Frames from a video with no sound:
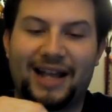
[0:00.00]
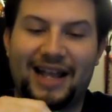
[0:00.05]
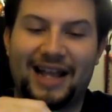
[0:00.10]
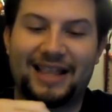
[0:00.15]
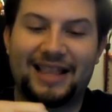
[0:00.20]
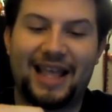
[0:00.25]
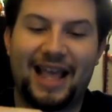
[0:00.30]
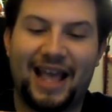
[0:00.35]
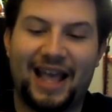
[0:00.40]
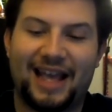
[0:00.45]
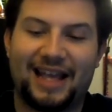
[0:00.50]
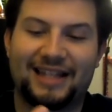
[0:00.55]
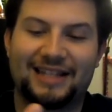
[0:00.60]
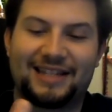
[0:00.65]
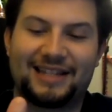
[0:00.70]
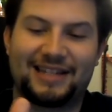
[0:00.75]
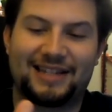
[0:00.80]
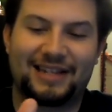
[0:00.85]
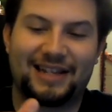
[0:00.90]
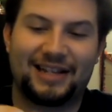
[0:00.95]
and the
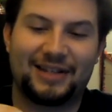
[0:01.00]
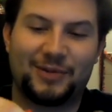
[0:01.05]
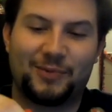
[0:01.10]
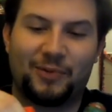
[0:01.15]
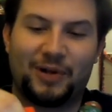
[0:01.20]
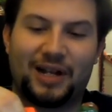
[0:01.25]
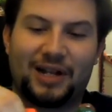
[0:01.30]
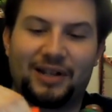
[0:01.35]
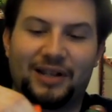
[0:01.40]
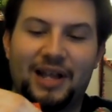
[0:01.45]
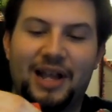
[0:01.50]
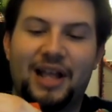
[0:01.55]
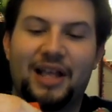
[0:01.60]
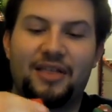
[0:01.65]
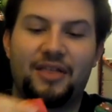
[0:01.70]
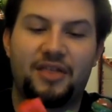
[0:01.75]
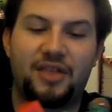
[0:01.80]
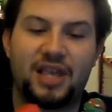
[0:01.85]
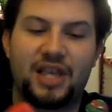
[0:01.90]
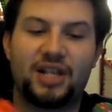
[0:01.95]
heads as well,
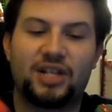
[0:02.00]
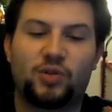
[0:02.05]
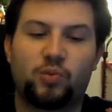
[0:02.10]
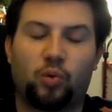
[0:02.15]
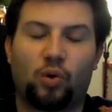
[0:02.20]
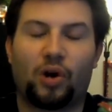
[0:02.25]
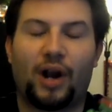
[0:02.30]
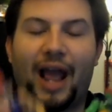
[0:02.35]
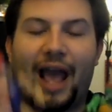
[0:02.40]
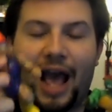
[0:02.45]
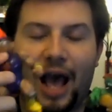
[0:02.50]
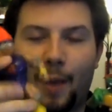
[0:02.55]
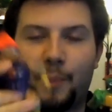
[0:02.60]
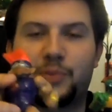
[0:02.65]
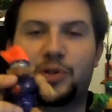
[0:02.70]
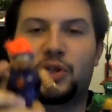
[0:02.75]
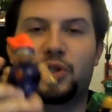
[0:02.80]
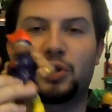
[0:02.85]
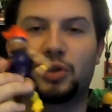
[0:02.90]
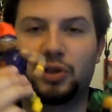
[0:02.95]
these were
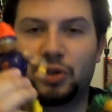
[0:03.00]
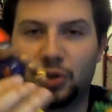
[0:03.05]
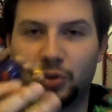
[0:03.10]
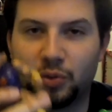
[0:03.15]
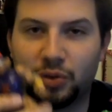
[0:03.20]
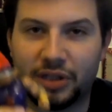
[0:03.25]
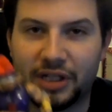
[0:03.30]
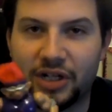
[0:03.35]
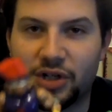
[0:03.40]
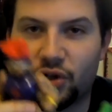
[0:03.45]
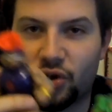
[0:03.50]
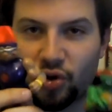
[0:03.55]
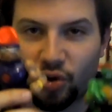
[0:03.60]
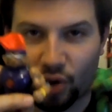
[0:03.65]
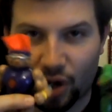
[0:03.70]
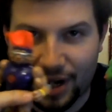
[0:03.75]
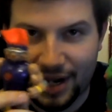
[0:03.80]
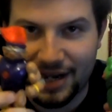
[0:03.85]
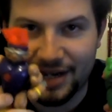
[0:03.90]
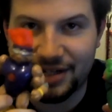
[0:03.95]
absolutely
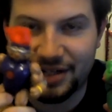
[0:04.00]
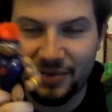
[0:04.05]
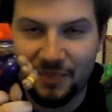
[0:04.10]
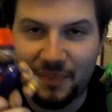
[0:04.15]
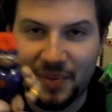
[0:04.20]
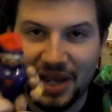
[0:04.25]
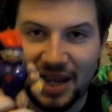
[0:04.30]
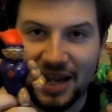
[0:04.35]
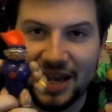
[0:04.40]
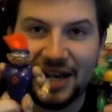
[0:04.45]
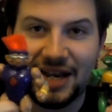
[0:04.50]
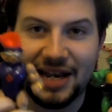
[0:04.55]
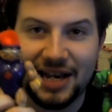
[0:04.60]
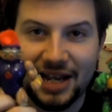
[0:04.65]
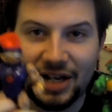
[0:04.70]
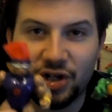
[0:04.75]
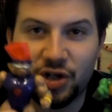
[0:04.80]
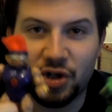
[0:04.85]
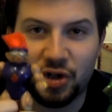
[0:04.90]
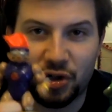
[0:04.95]
trying to be
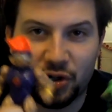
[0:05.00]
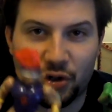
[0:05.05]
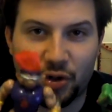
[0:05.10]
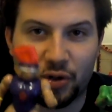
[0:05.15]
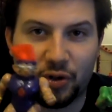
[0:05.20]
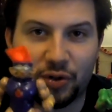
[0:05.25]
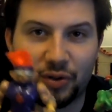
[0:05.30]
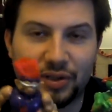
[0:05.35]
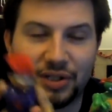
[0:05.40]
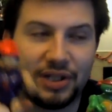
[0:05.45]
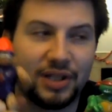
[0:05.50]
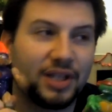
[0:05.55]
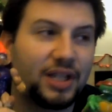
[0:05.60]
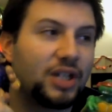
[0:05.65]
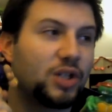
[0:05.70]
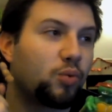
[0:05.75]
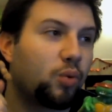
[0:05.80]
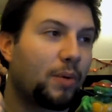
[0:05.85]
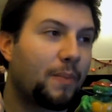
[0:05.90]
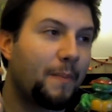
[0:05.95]
Ninja Turtles.
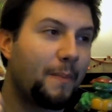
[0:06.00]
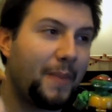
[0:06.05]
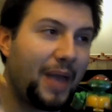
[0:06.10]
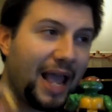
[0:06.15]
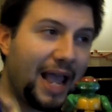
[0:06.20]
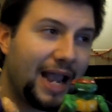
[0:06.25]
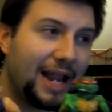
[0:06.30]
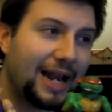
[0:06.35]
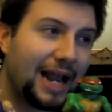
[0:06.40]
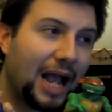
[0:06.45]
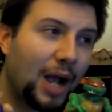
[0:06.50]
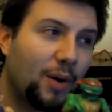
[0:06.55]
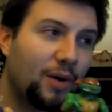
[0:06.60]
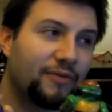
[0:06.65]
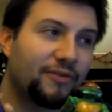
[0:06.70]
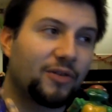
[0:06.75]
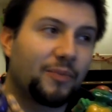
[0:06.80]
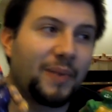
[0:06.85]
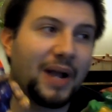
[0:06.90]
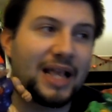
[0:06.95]
These were made,
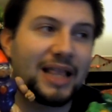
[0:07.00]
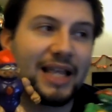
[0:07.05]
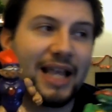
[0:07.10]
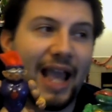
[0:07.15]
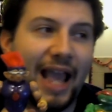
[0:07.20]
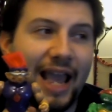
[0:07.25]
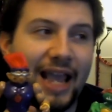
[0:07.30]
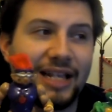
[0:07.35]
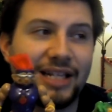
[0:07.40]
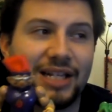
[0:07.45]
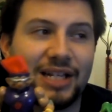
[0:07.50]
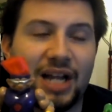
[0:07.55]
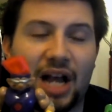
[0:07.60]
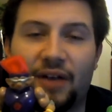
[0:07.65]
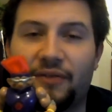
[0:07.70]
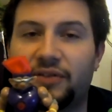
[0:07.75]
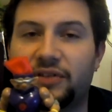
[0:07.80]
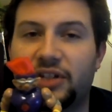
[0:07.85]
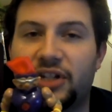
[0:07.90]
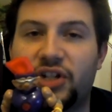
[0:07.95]
however, by the Ace
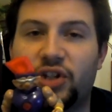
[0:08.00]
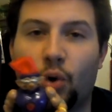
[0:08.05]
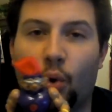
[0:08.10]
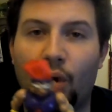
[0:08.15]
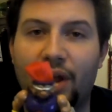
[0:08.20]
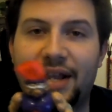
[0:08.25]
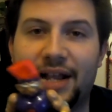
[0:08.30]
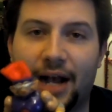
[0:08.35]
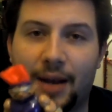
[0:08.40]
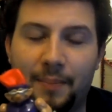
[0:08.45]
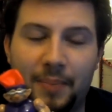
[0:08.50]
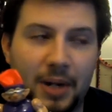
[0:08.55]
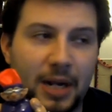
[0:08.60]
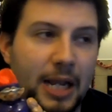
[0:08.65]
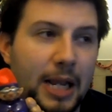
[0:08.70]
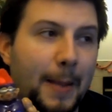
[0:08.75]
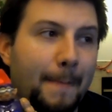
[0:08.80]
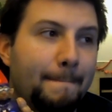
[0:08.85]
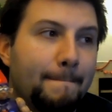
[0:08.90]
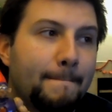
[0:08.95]
Novelty Toy Company,